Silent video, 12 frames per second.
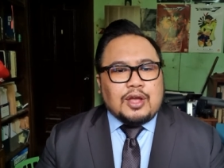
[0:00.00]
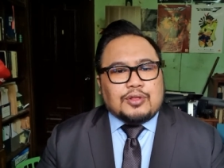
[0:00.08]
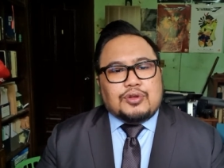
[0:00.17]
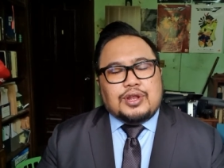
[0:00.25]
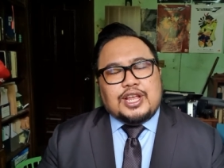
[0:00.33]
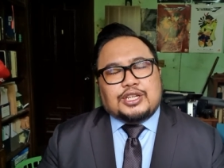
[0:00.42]

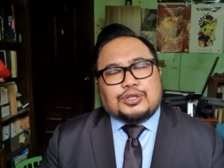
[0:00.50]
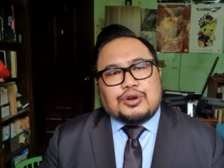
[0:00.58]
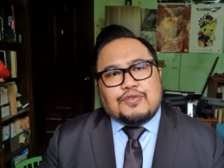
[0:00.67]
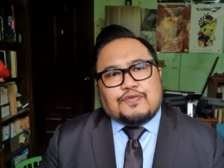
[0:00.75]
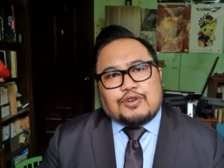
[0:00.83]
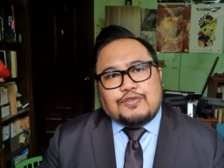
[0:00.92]

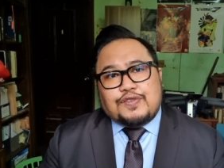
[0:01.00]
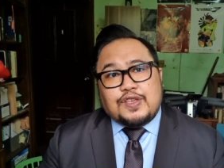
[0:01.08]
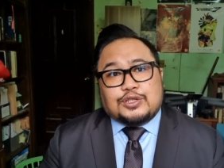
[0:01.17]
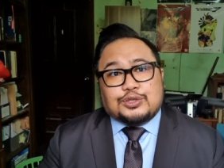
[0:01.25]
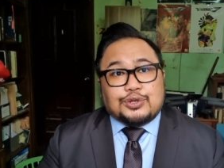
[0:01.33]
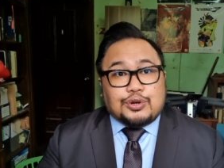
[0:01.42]
donation,
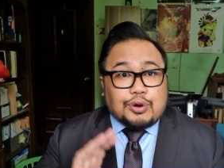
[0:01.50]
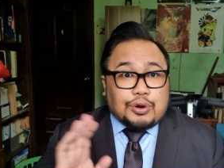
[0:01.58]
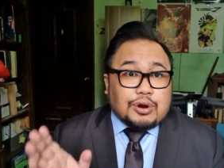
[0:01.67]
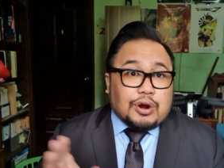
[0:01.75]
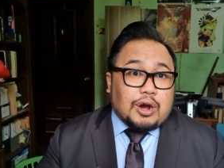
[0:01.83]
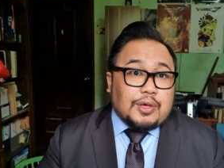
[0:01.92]
forfeiture,
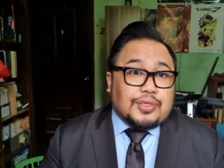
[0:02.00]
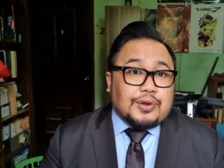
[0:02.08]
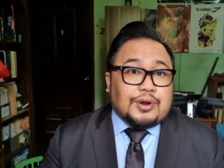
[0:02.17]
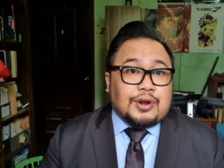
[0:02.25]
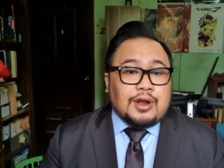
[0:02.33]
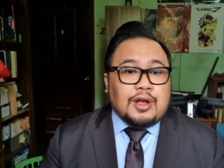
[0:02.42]
or
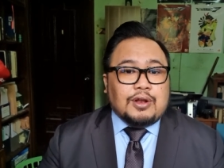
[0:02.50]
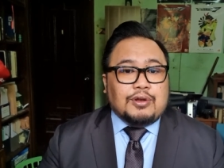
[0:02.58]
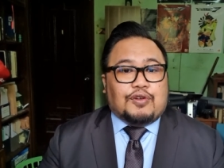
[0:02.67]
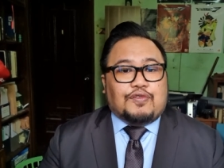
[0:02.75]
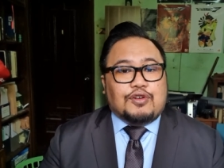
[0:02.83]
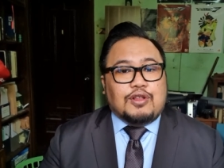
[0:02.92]
other
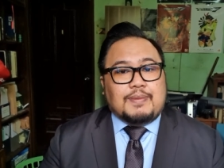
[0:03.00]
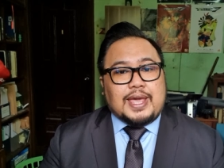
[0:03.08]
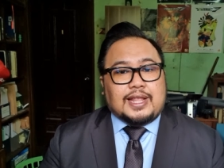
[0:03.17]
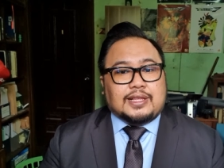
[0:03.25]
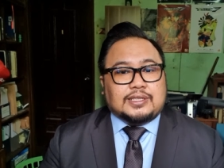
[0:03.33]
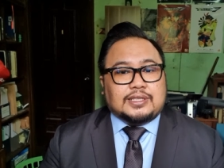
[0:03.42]
lawful
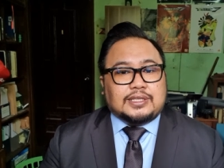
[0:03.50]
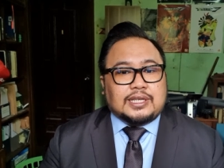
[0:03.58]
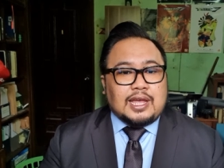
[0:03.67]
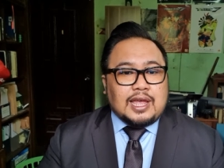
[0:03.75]
means.